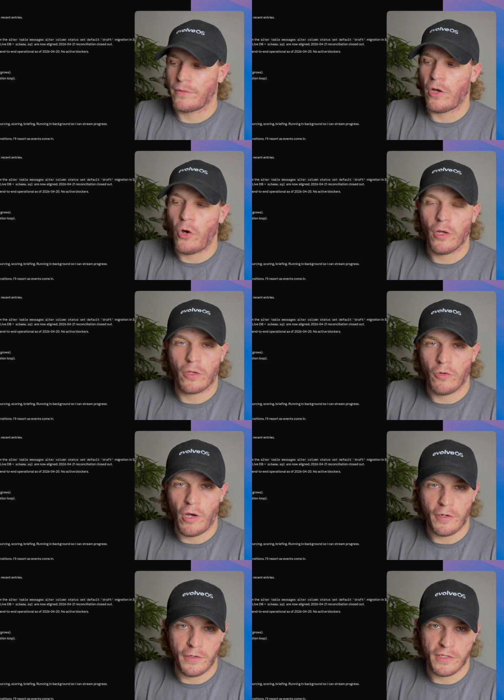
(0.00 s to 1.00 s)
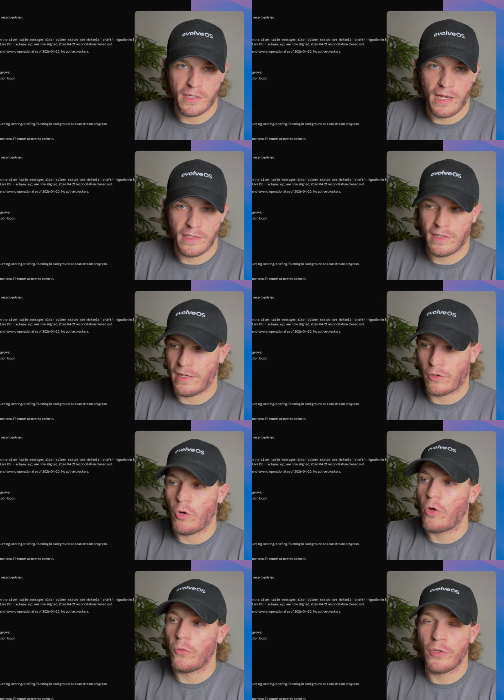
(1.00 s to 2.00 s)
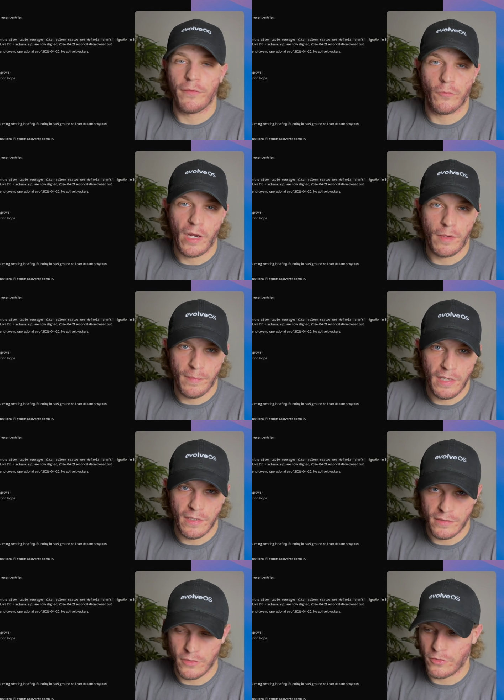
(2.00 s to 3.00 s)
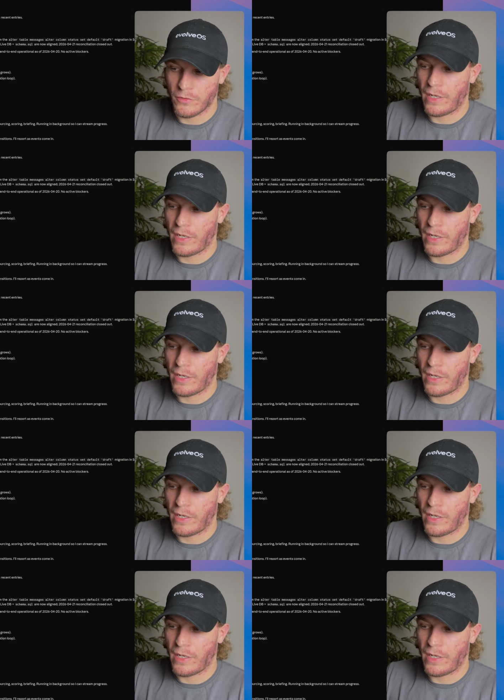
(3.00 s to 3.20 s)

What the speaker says: Claude understands it, and Claude will even recommend it to you.